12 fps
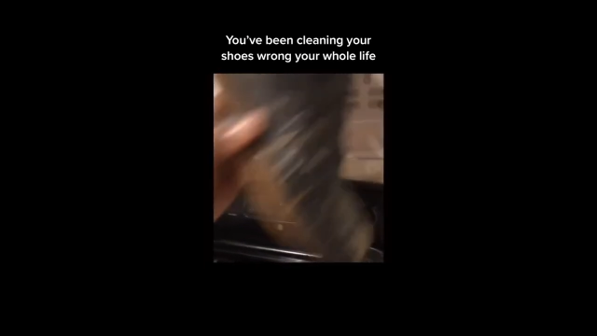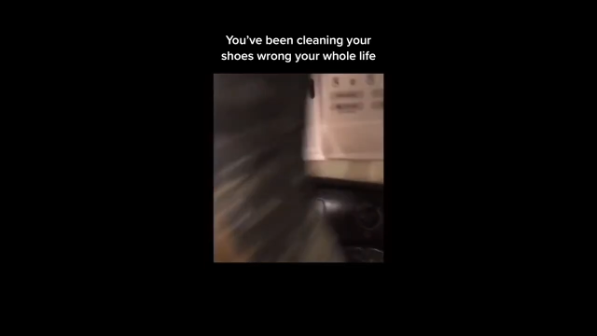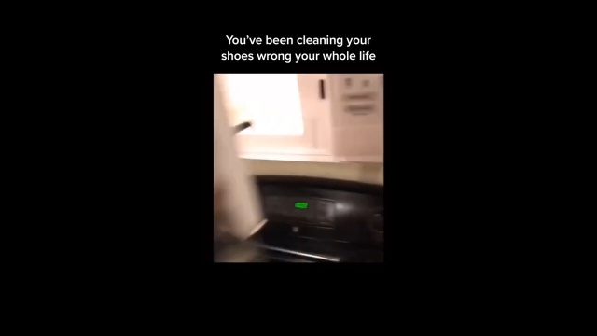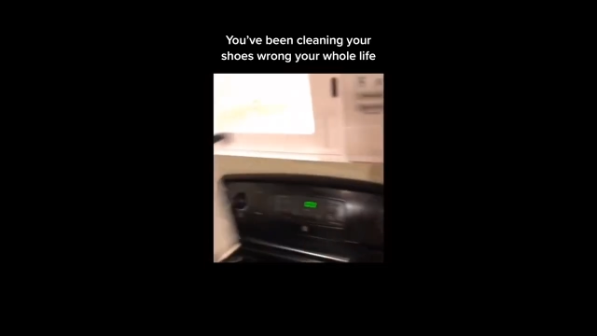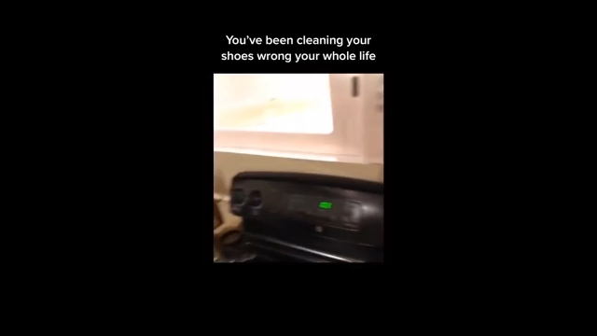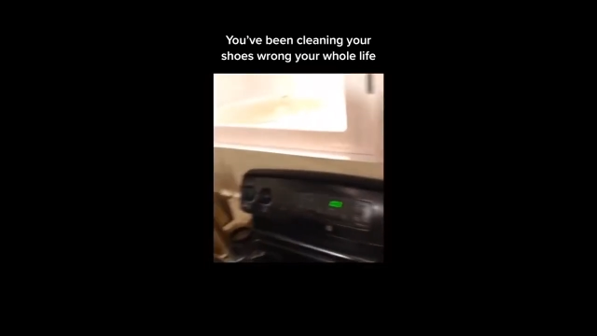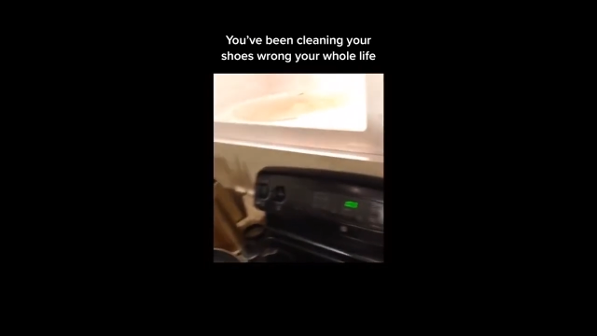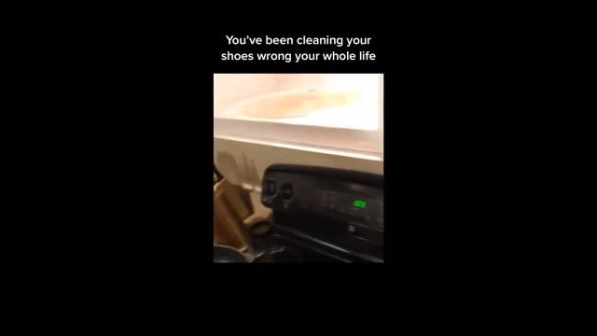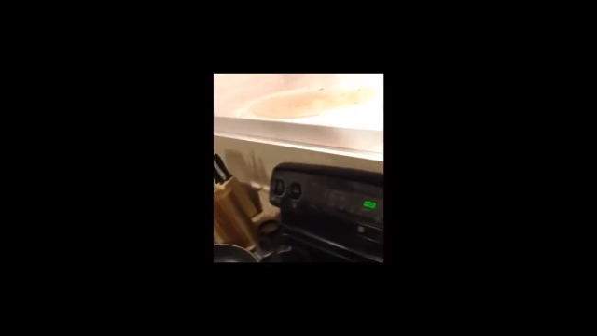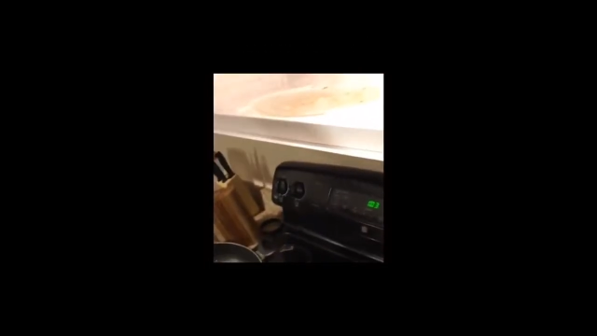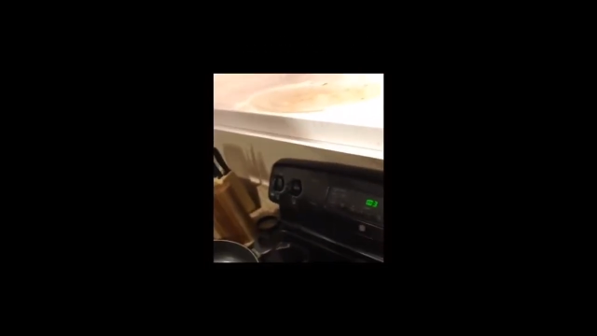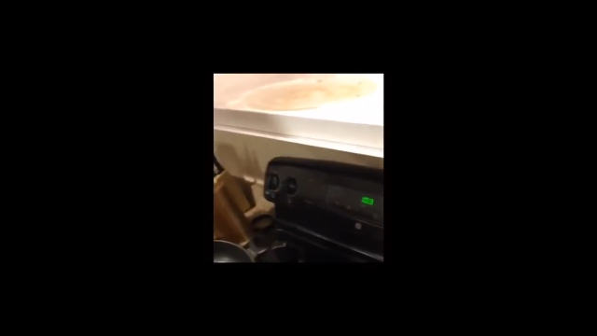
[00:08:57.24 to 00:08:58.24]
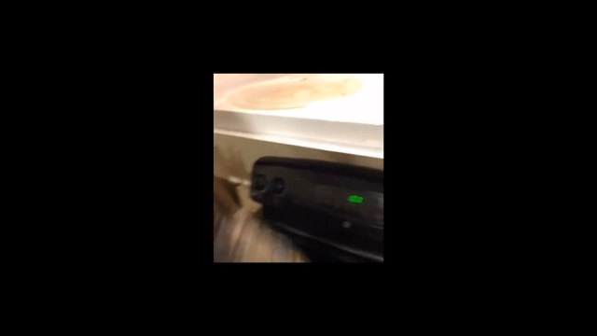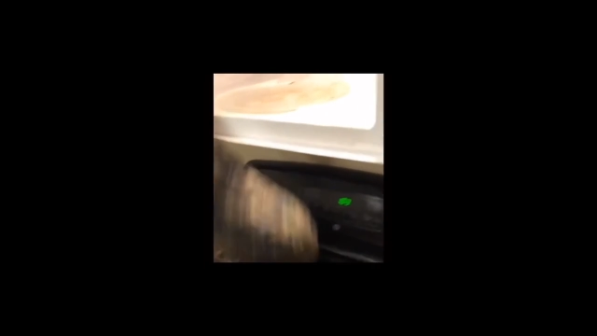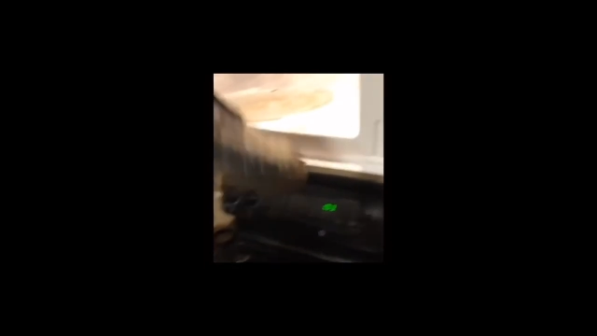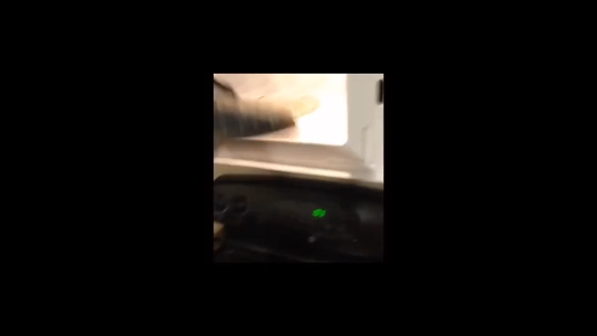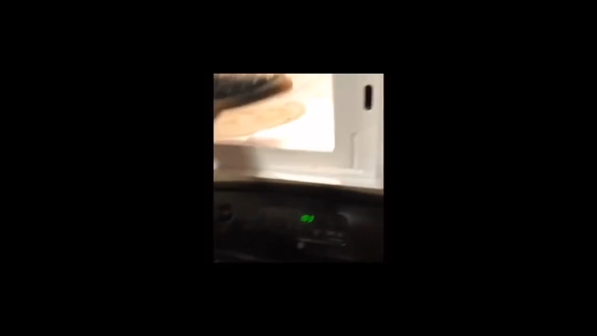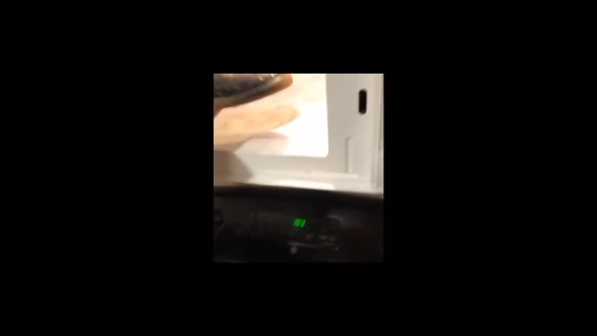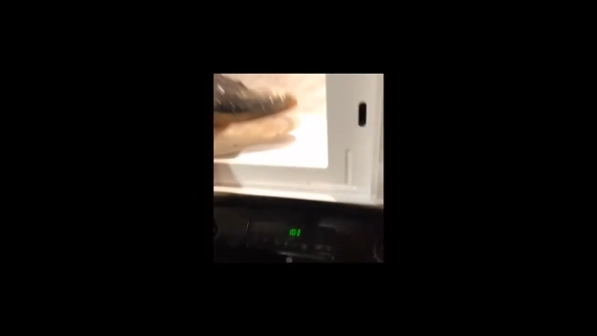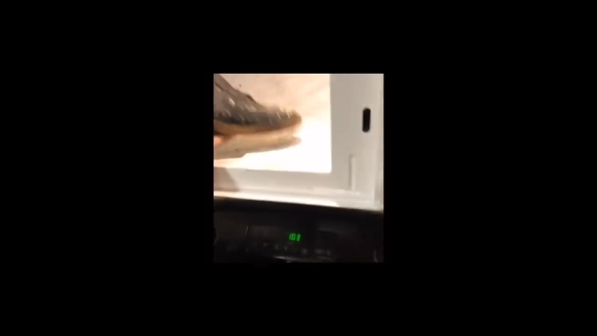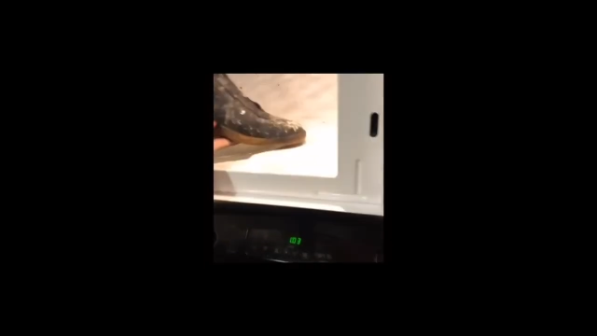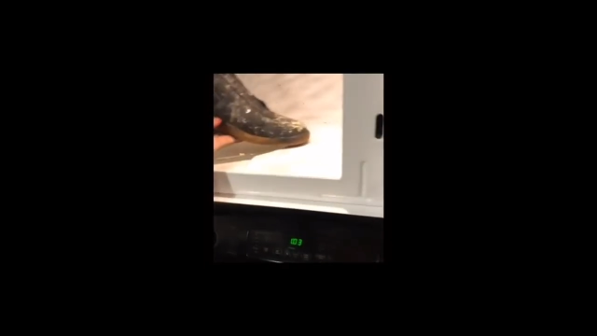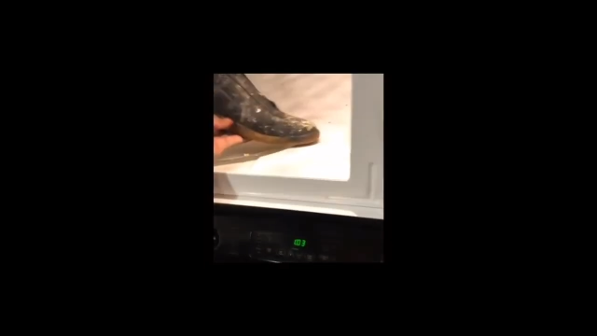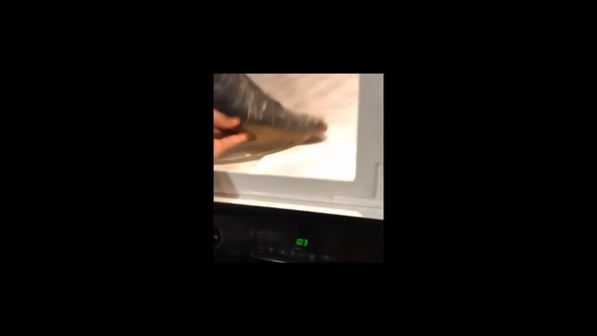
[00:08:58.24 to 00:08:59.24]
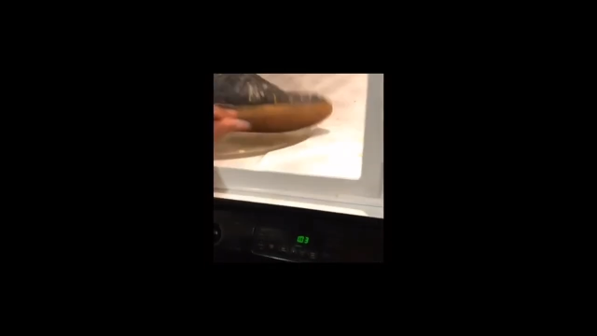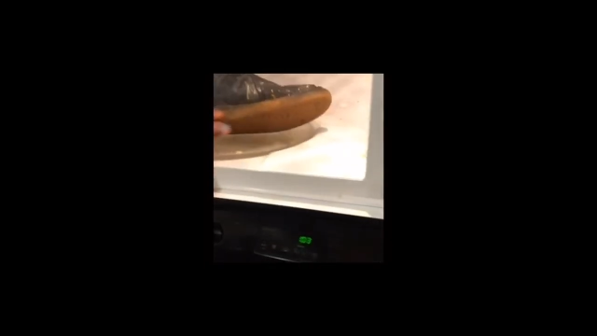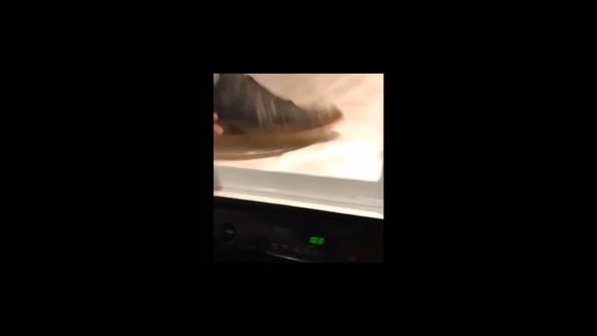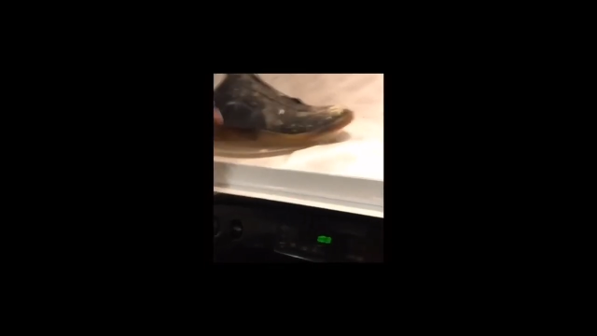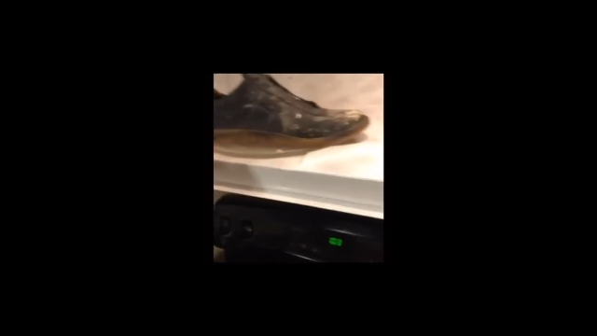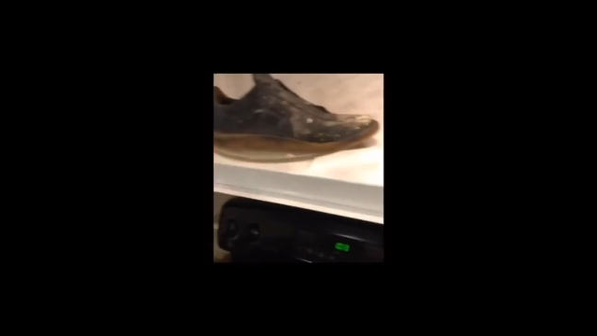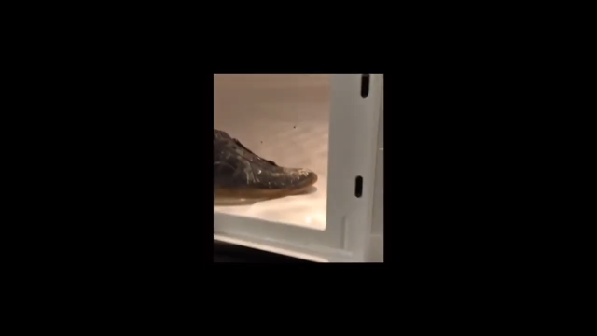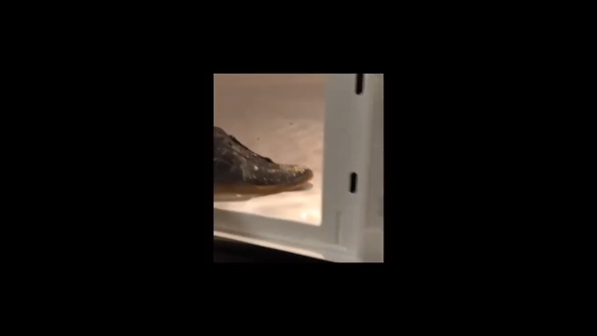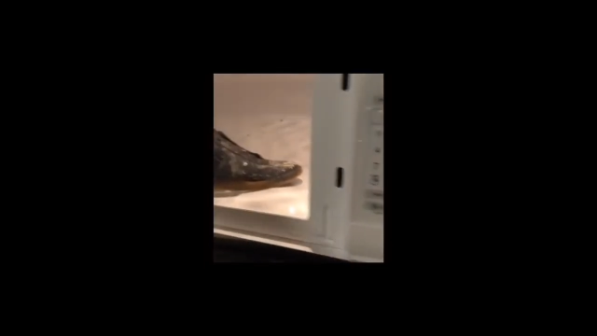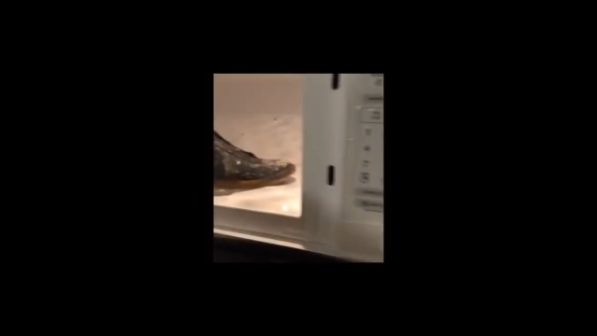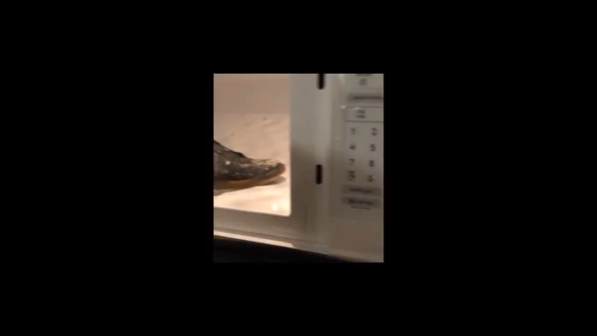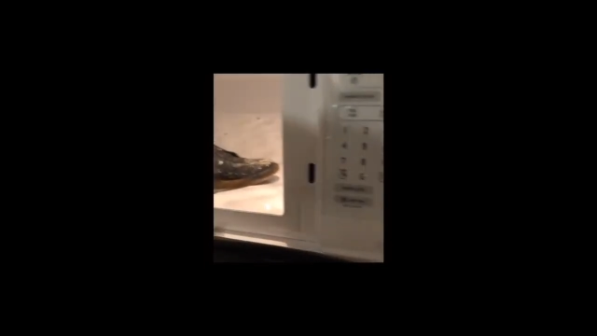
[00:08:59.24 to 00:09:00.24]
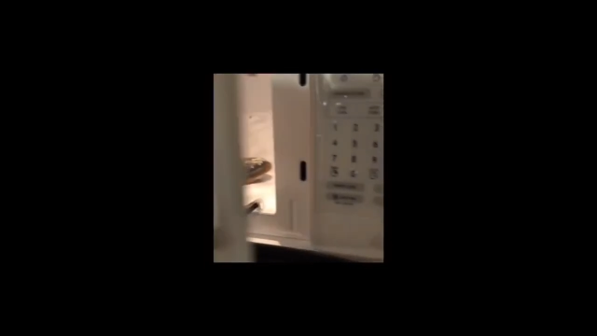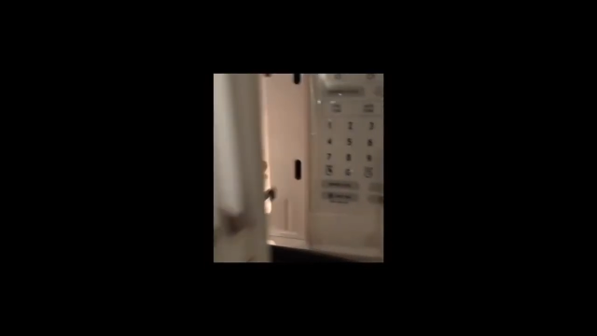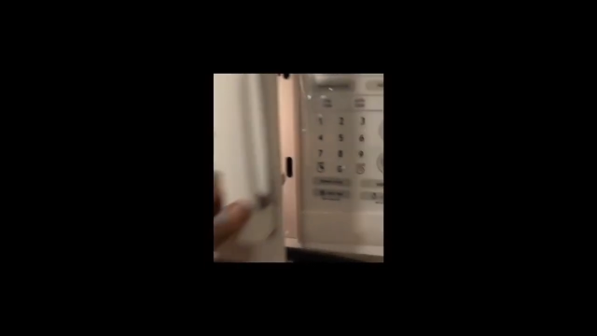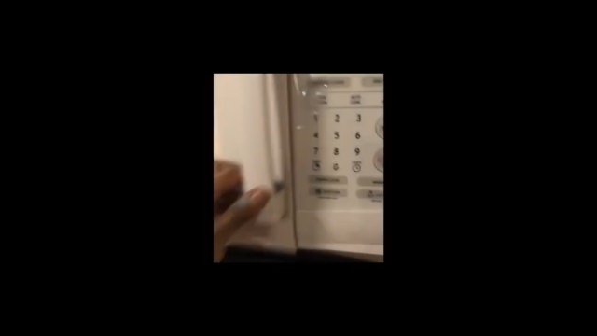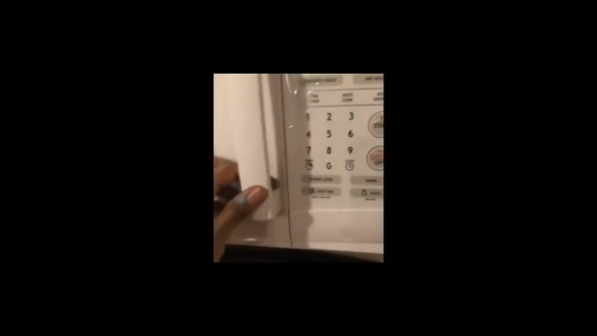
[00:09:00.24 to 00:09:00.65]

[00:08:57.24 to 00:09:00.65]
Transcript: (no speaker visible)